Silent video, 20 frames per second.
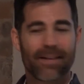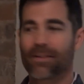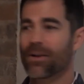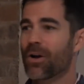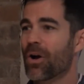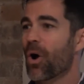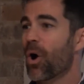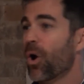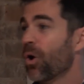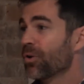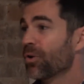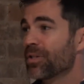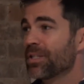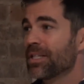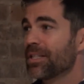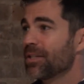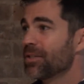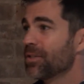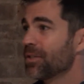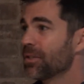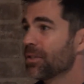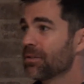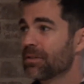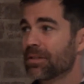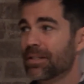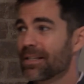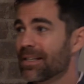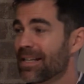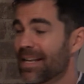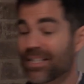Right? All you need to
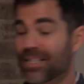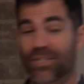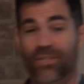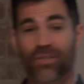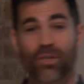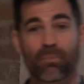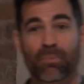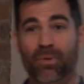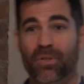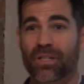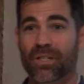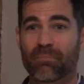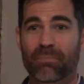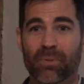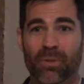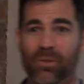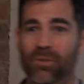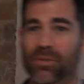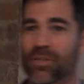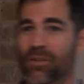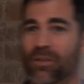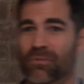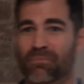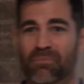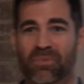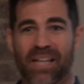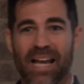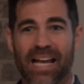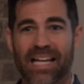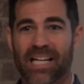do, it's super simple.
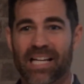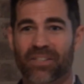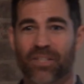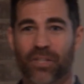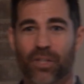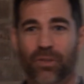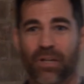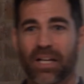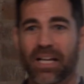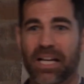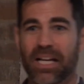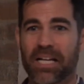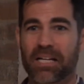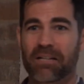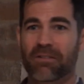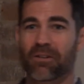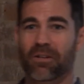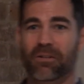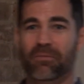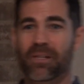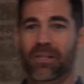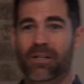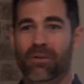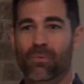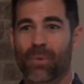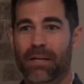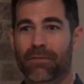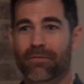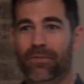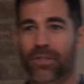You're standing on the train or
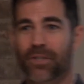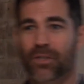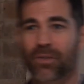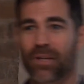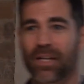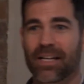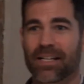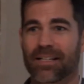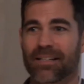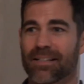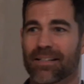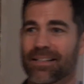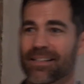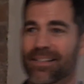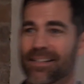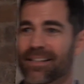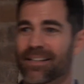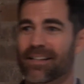waiting for the train.